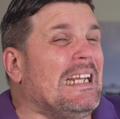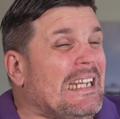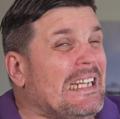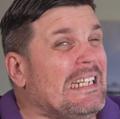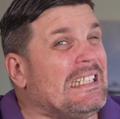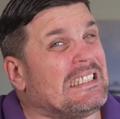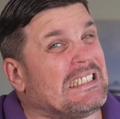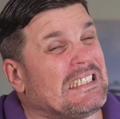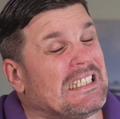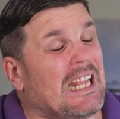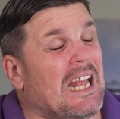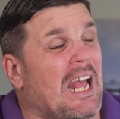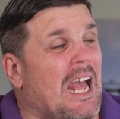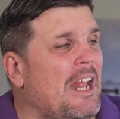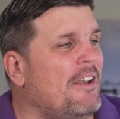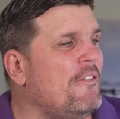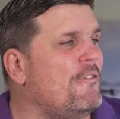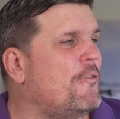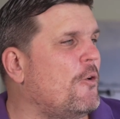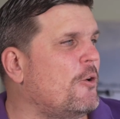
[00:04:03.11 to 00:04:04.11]
It's
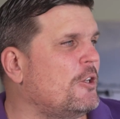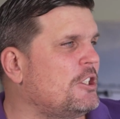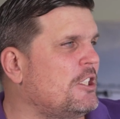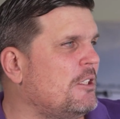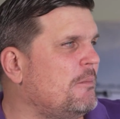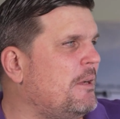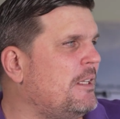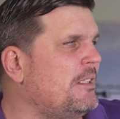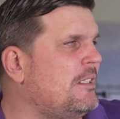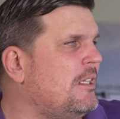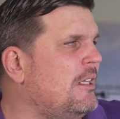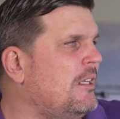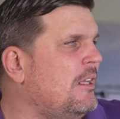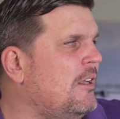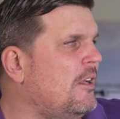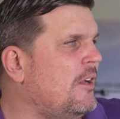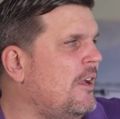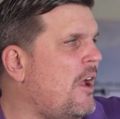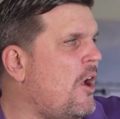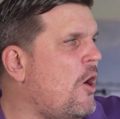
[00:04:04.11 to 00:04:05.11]
unfortunate, but
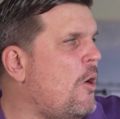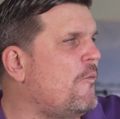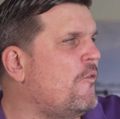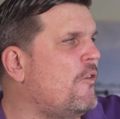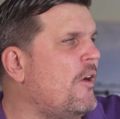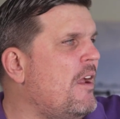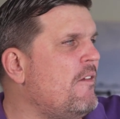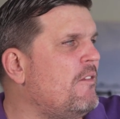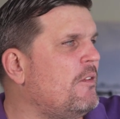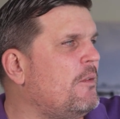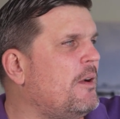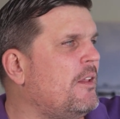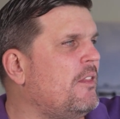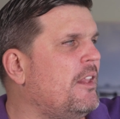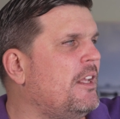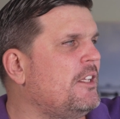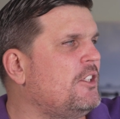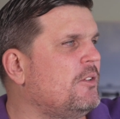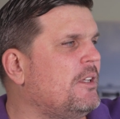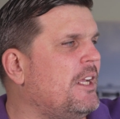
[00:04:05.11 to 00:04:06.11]
I hope for everyone
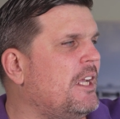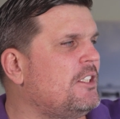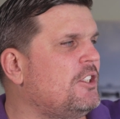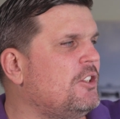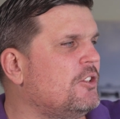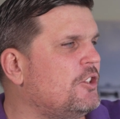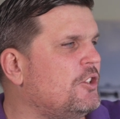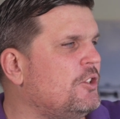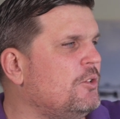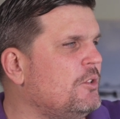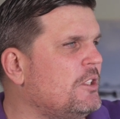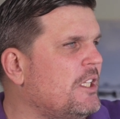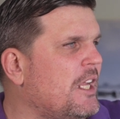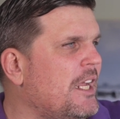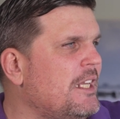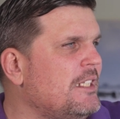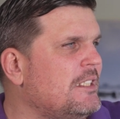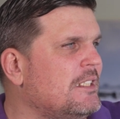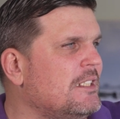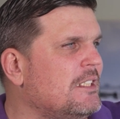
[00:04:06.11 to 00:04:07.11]
that you get your
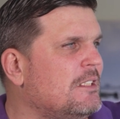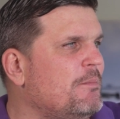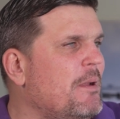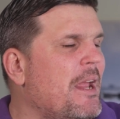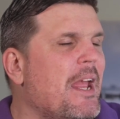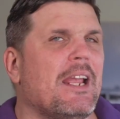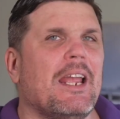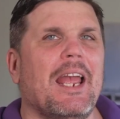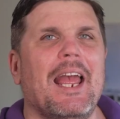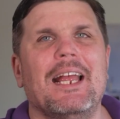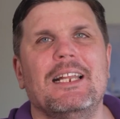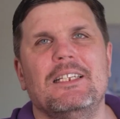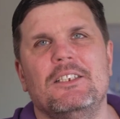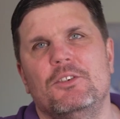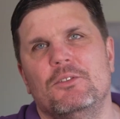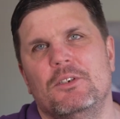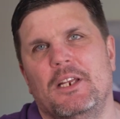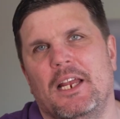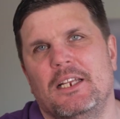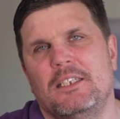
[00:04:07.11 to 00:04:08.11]
suitcases back and
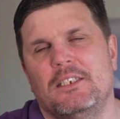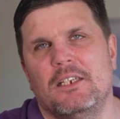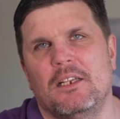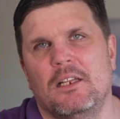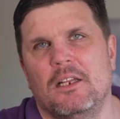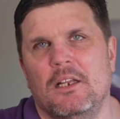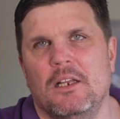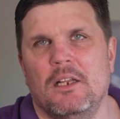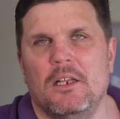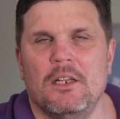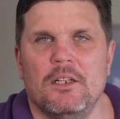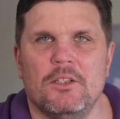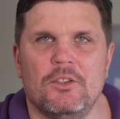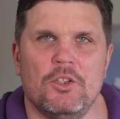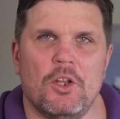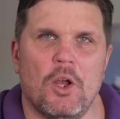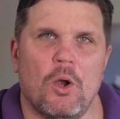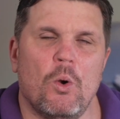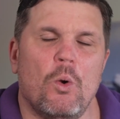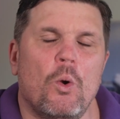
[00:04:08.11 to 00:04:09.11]
you get
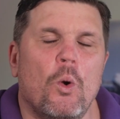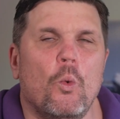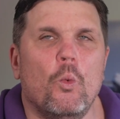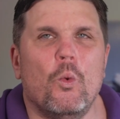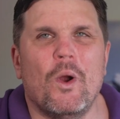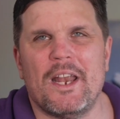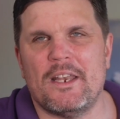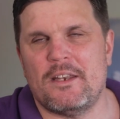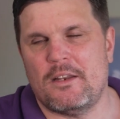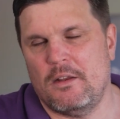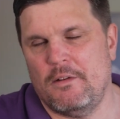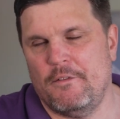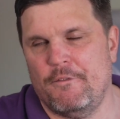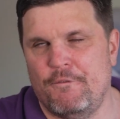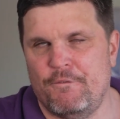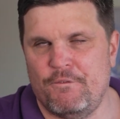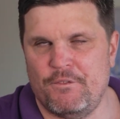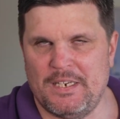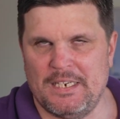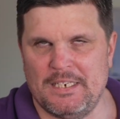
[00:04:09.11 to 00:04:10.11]
no wet
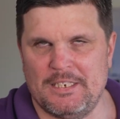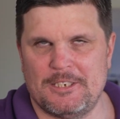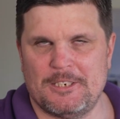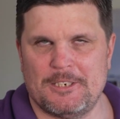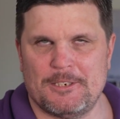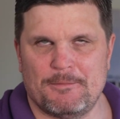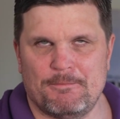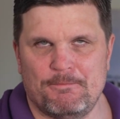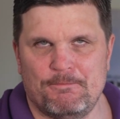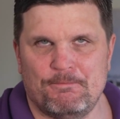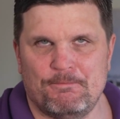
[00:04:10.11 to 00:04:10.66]
feet.